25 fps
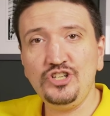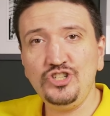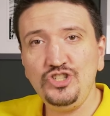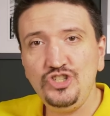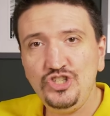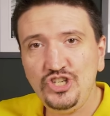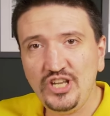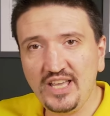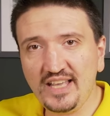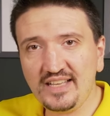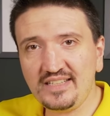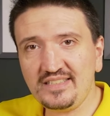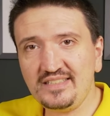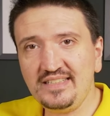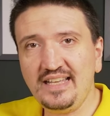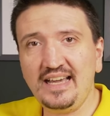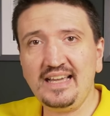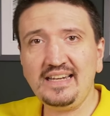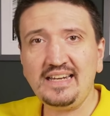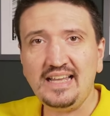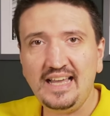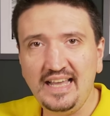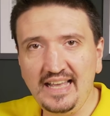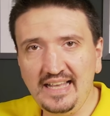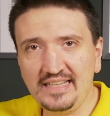
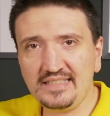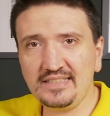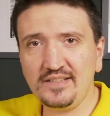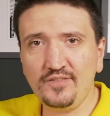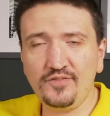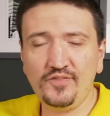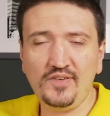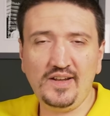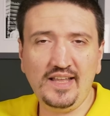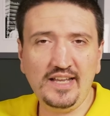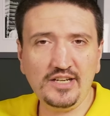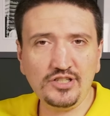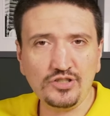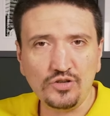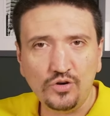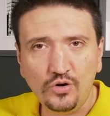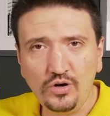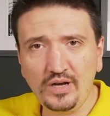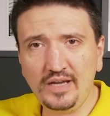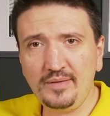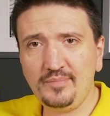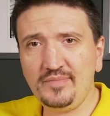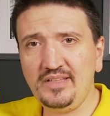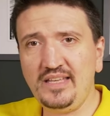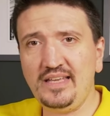GX9 has a flash,
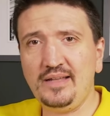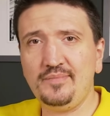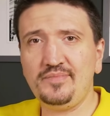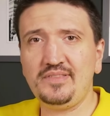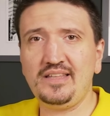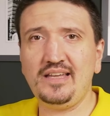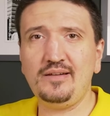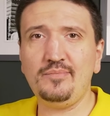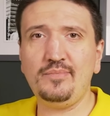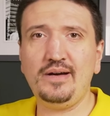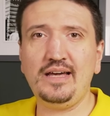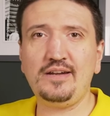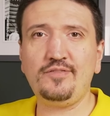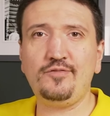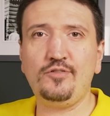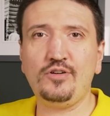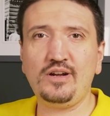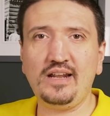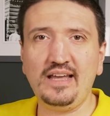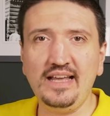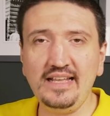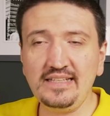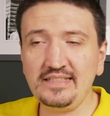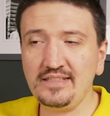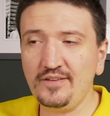OMD EM10 Mark
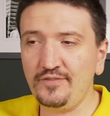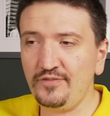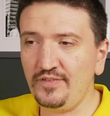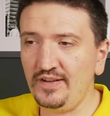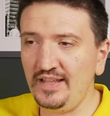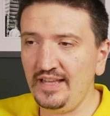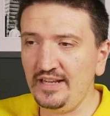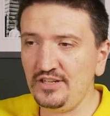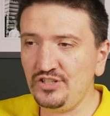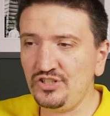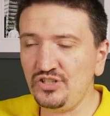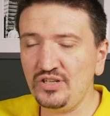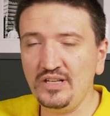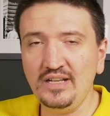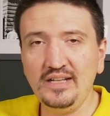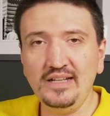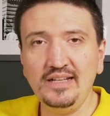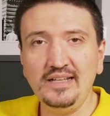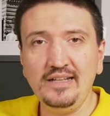IV has a flash,